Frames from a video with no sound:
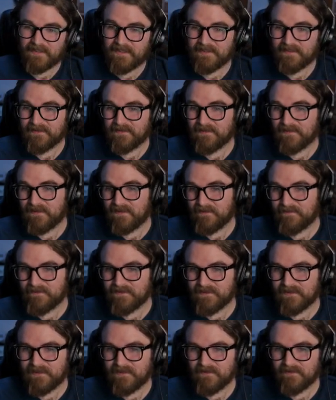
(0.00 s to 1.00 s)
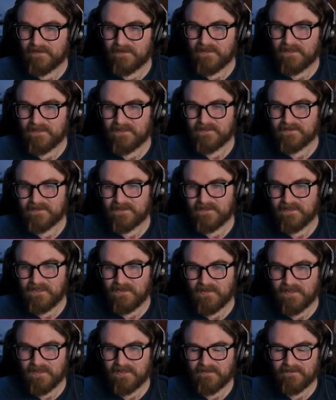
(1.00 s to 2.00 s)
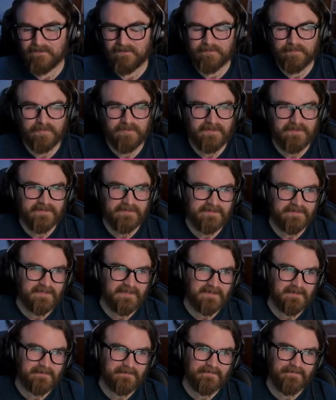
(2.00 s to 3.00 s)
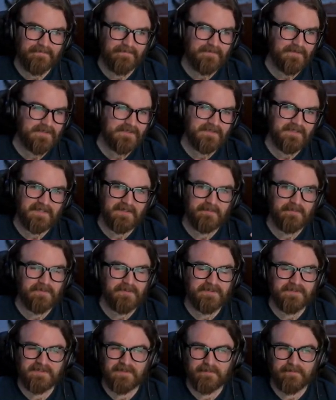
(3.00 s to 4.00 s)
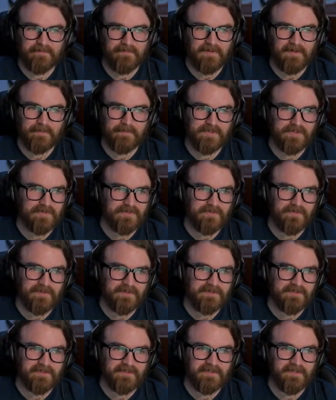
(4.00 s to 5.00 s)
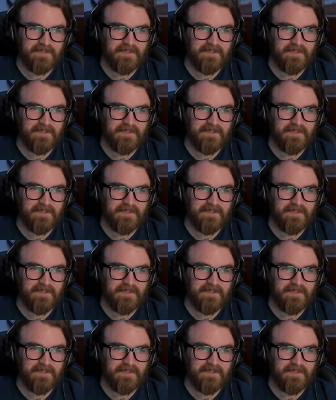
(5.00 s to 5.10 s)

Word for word: I'd love to hear any insight you have, Prince. I'm saying Prince. I'm I'm sure that's a uh,